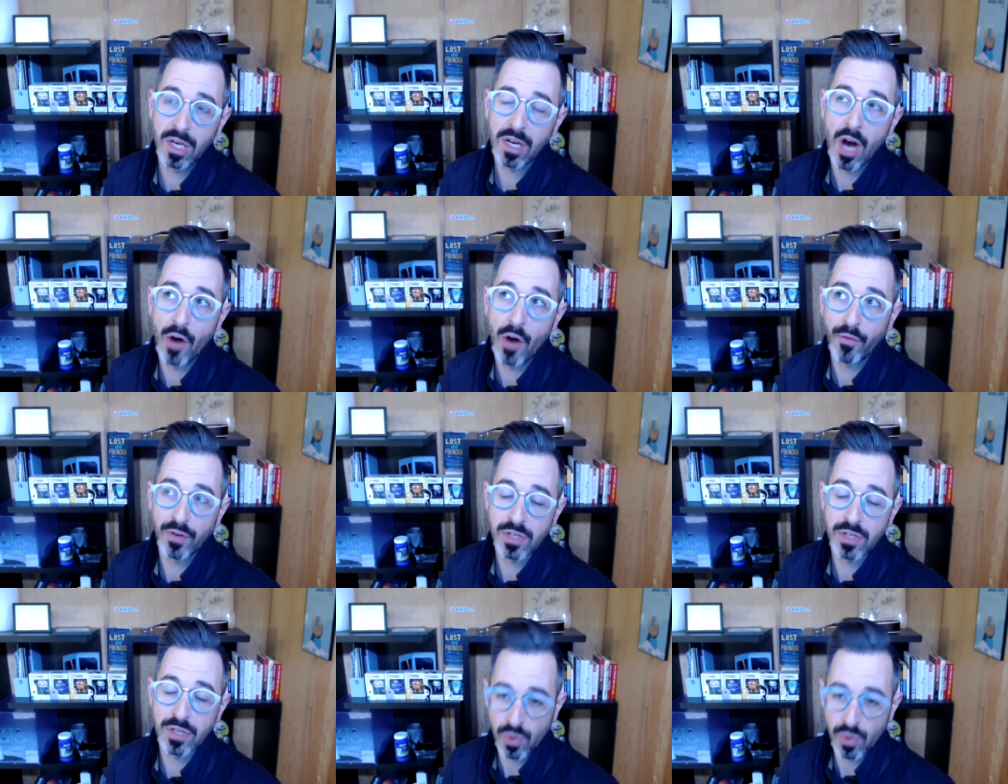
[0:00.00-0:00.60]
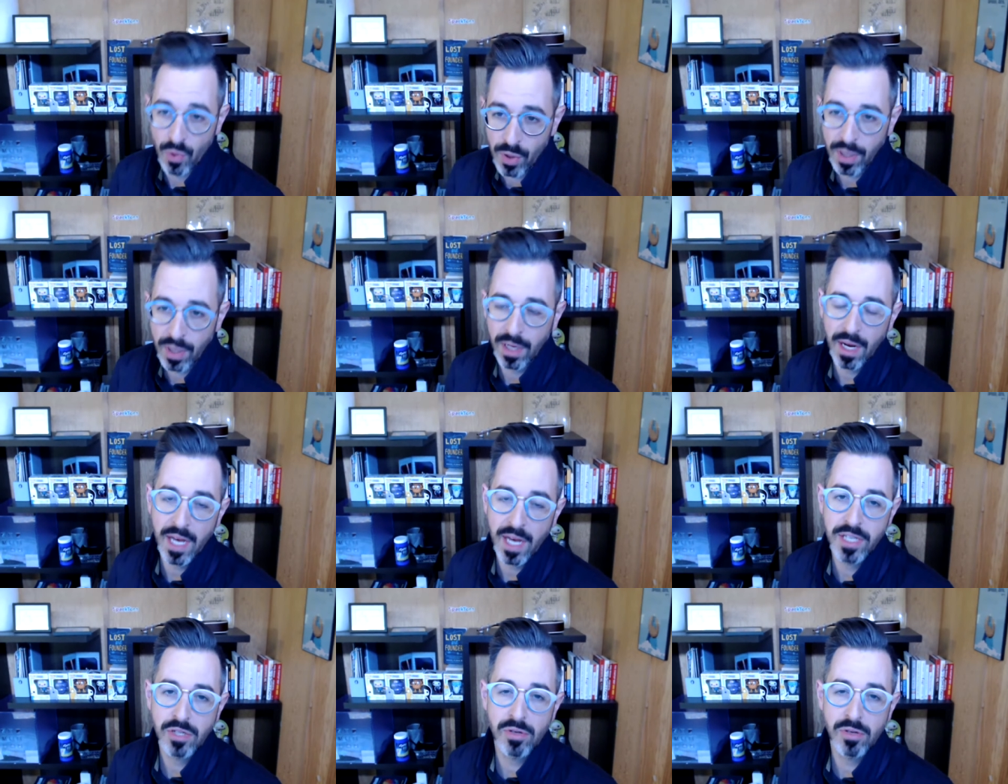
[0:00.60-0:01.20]
conference
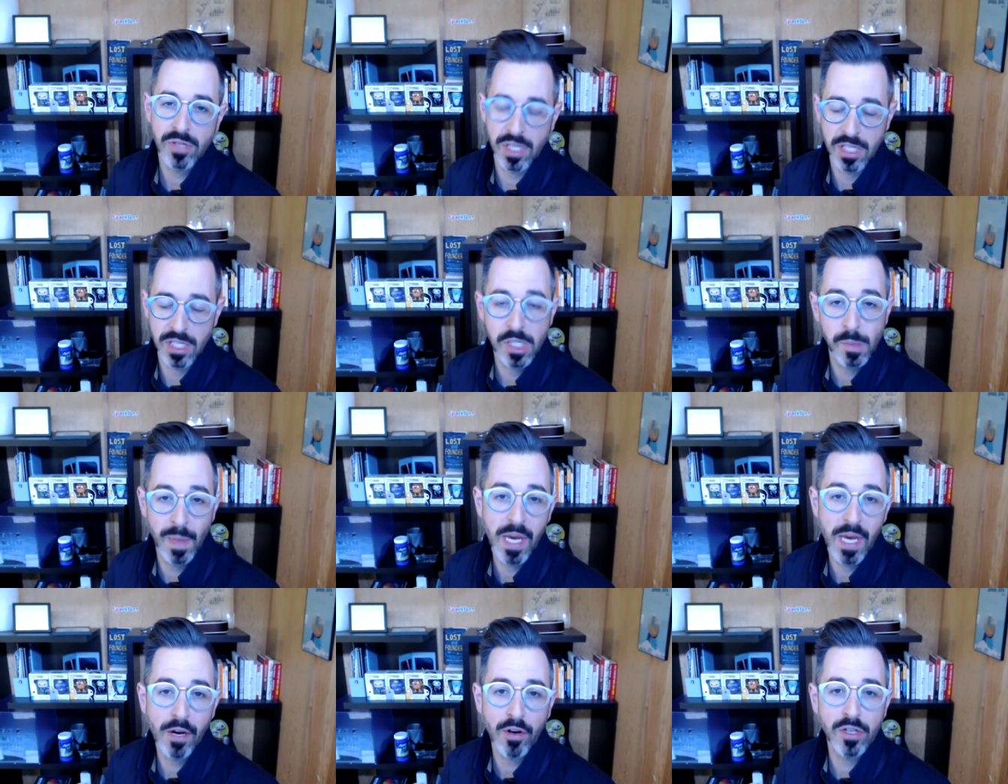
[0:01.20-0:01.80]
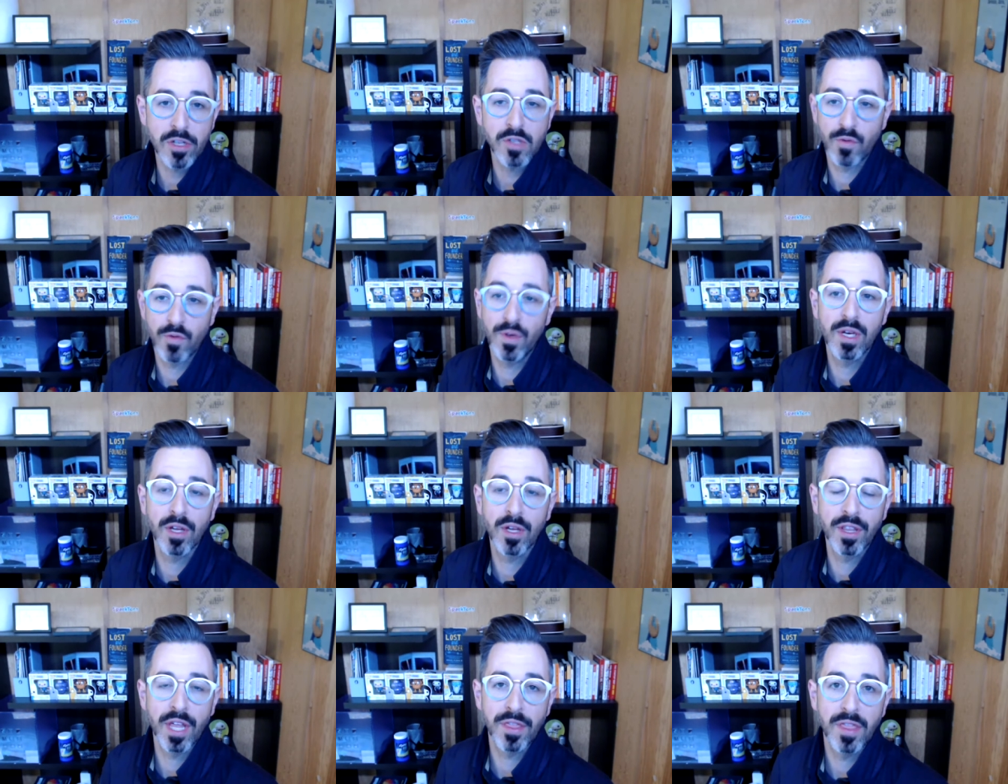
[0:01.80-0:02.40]
organizers and speakers feel
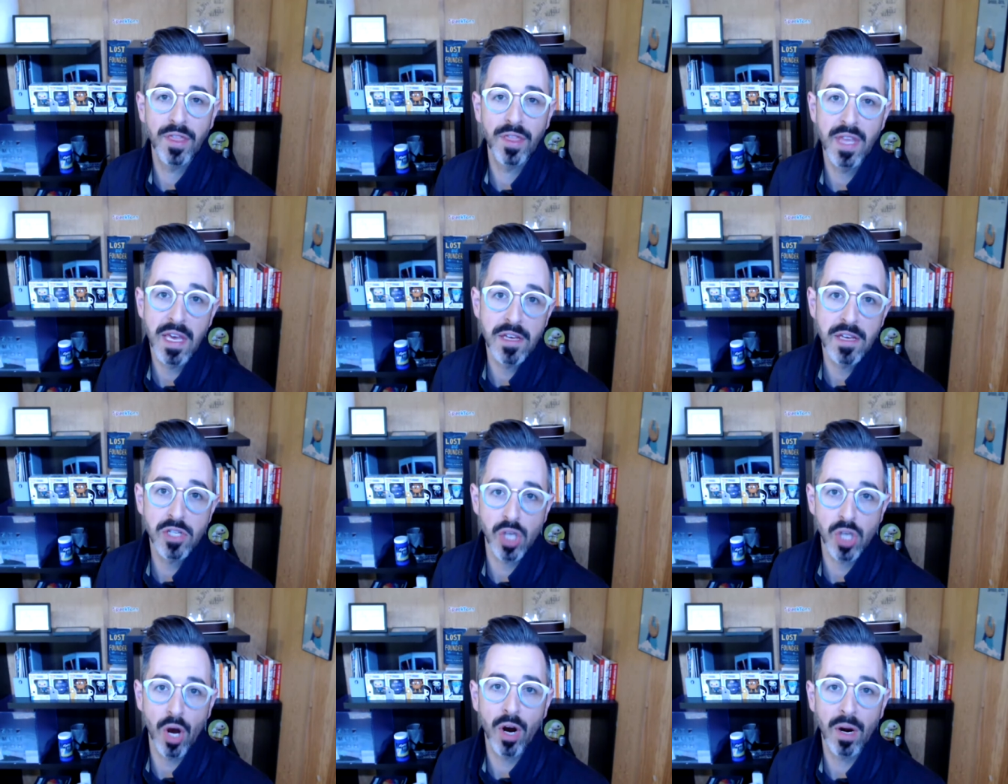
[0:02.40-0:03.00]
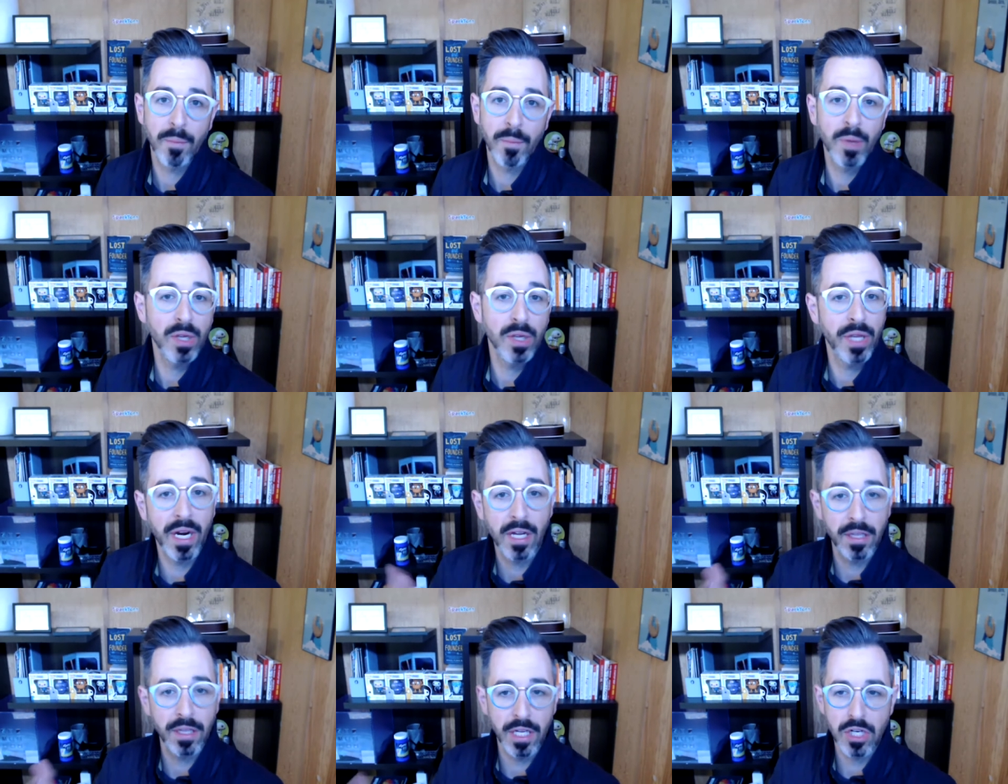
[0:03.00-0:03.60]
that these are
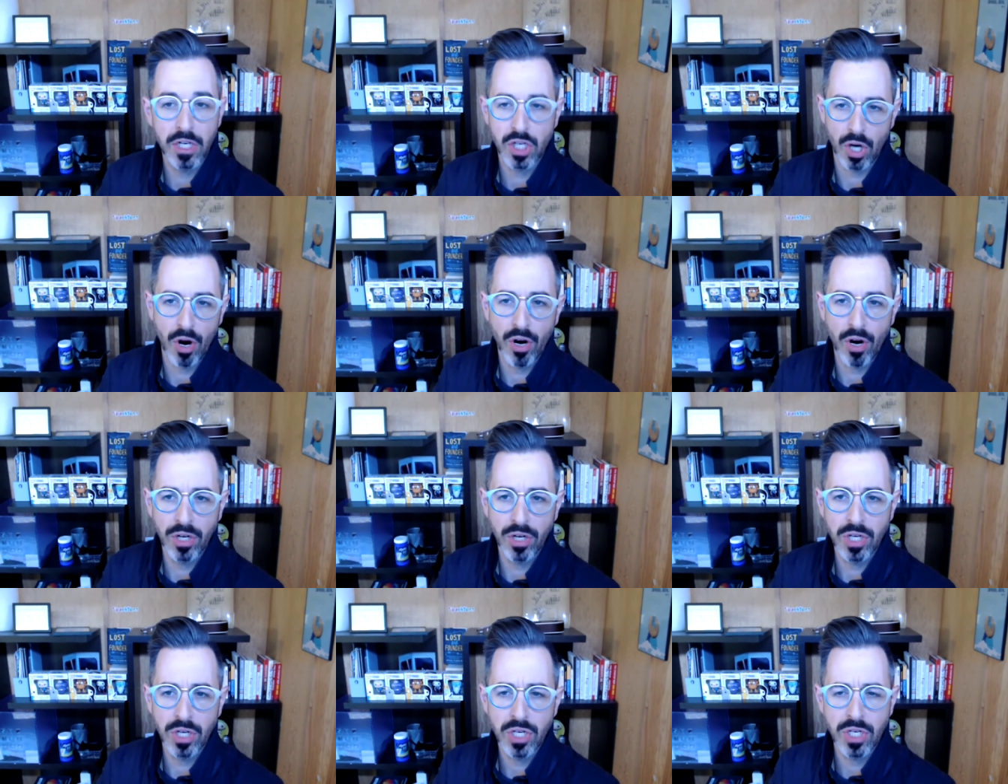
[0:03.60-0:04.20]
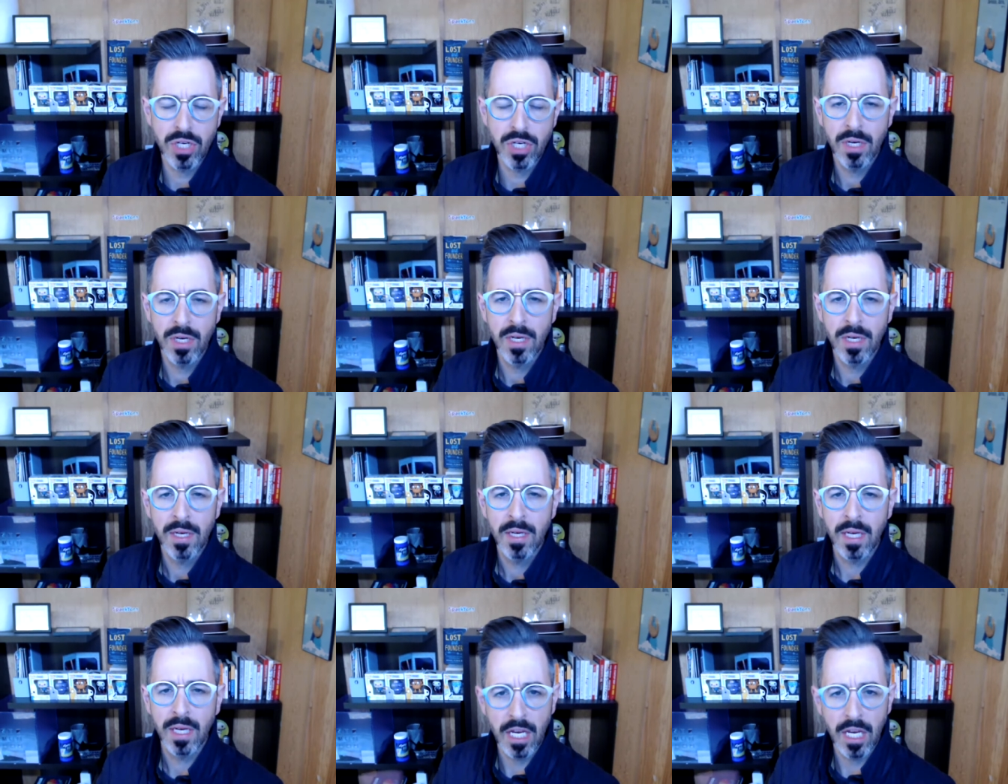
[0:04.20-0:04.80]
politically charged
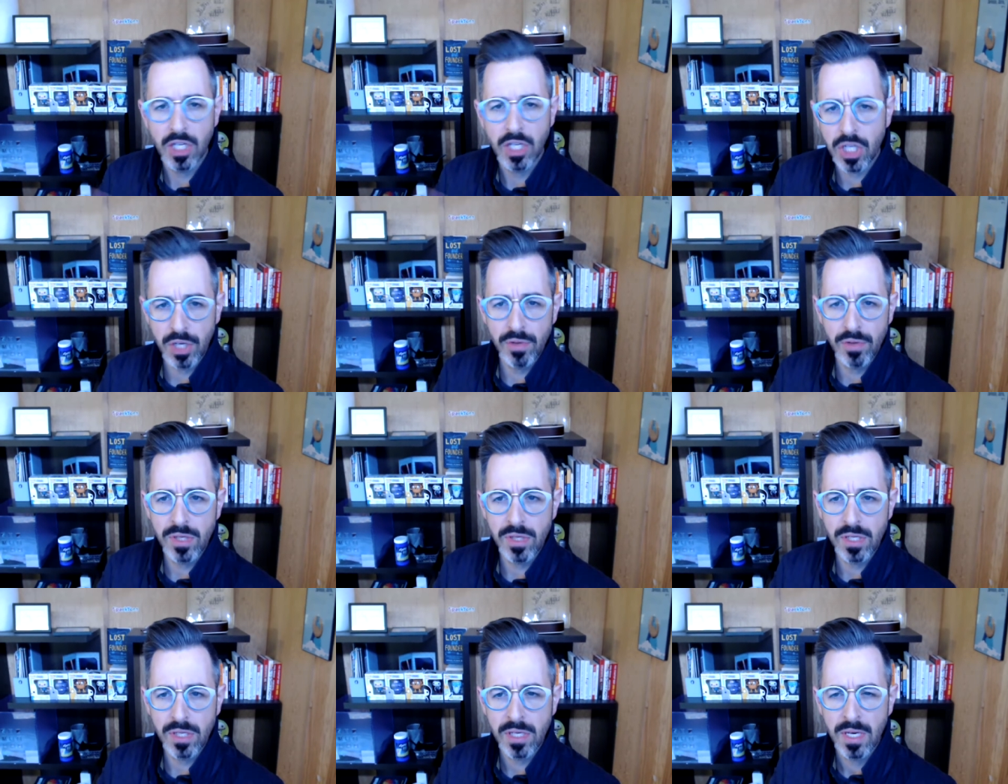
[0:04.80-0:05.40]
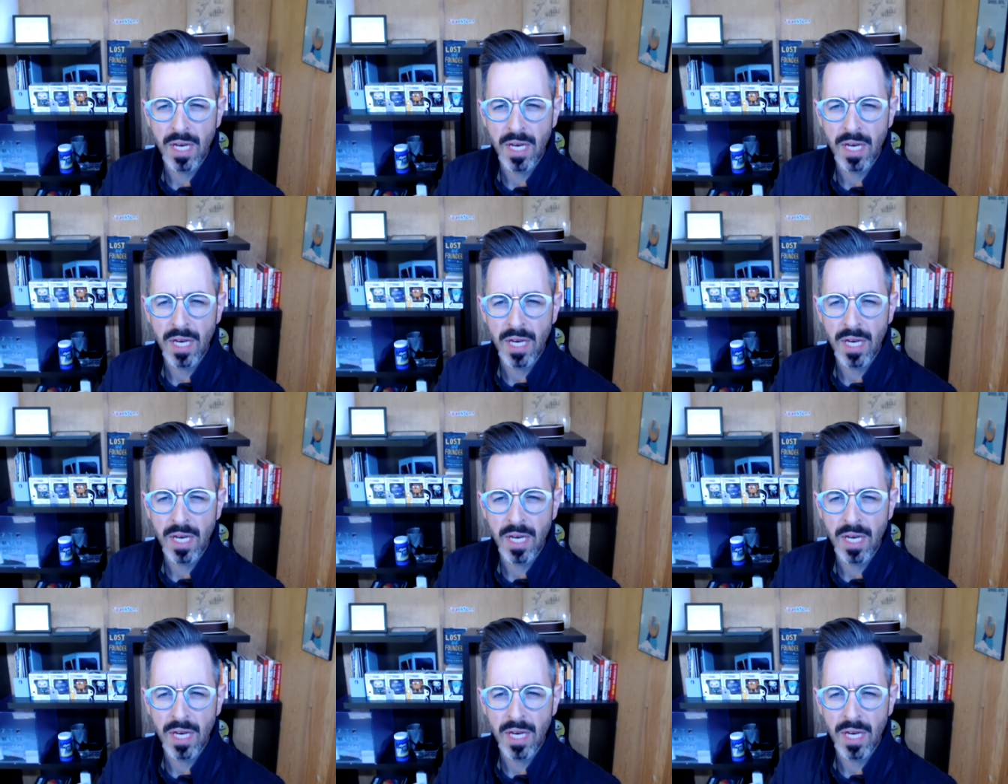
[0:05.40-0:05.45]
issues.